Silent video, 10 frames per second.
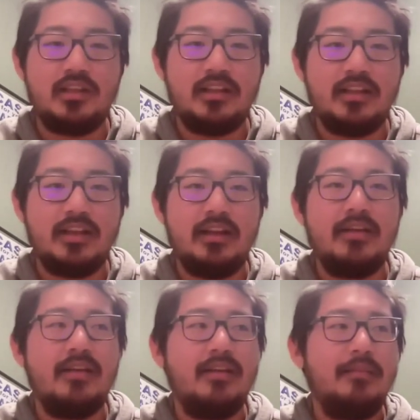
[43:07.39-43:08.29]
And
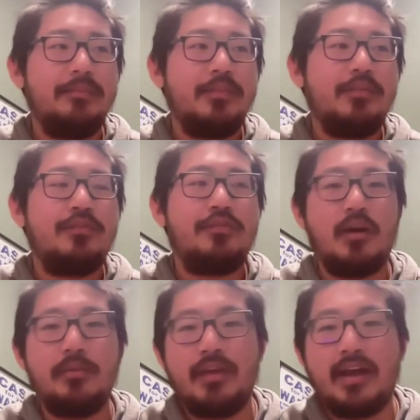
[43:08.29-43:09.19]
then
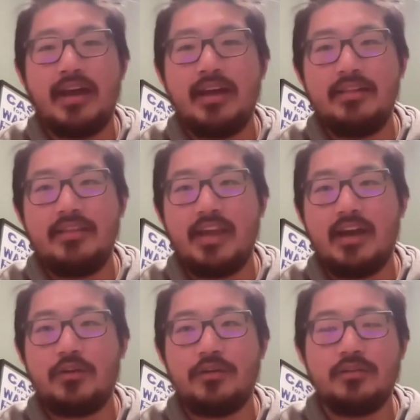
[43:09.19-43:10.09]
from that, the
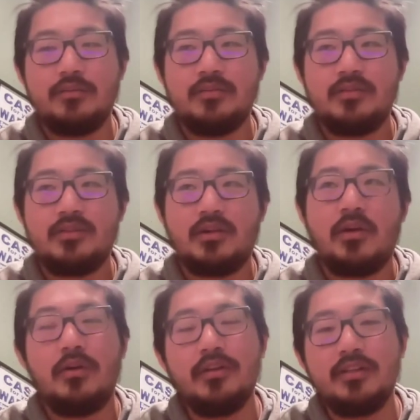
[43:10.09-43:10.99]
algorithms,
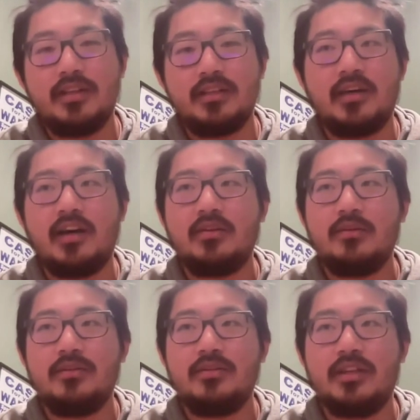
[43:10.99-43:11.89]
early TikTok
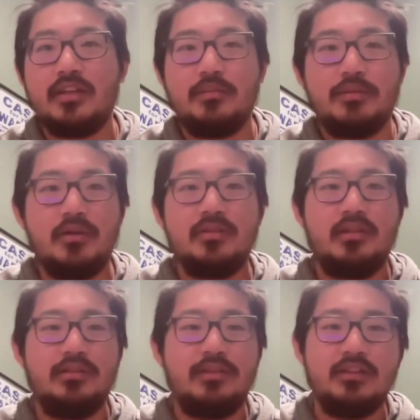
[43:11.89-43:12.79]
was just like you
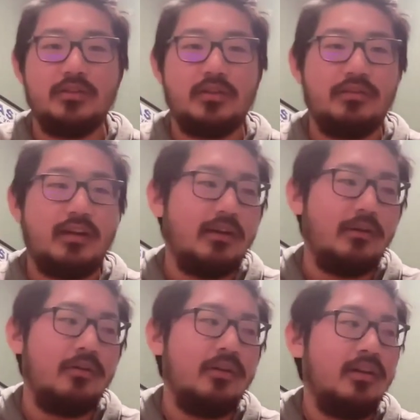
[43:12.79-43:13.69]
post and eventually go
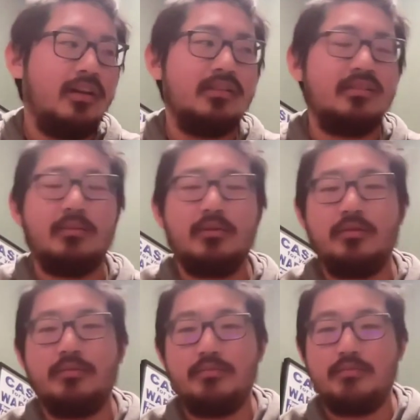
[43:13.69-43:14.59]
viral and someone
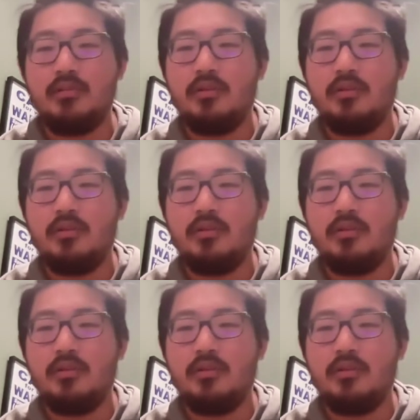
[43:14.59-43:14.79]
will